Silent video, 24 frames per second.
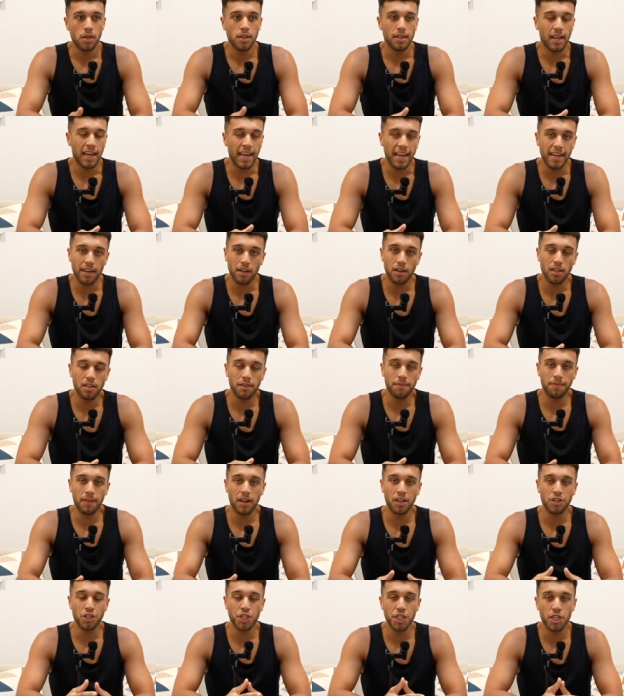they ain't got the
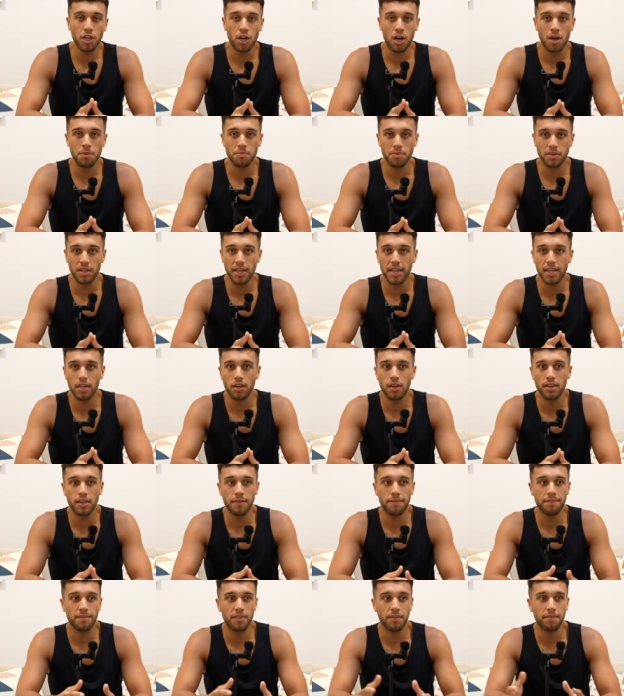flashy garms, they ain't got
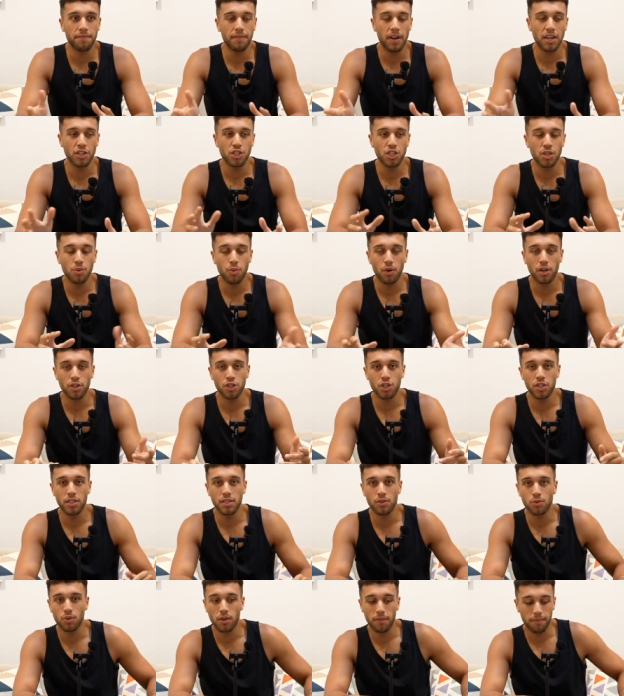the, the flashy
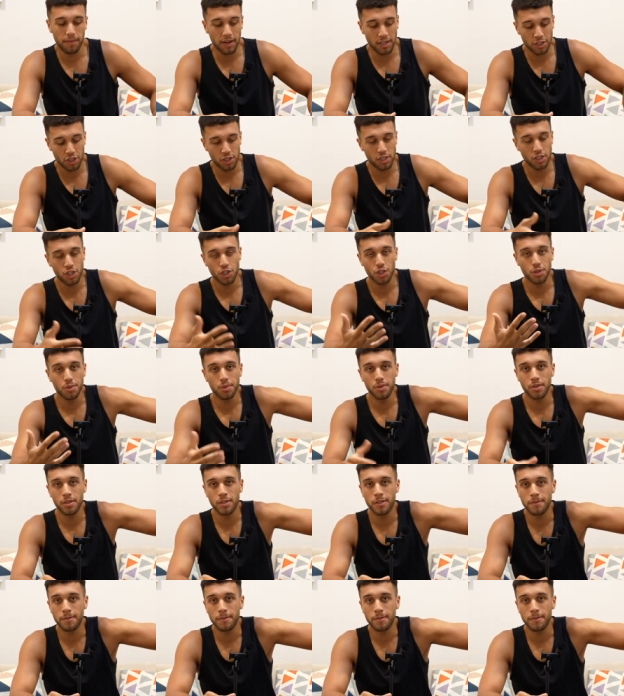watches or the flashy shoes.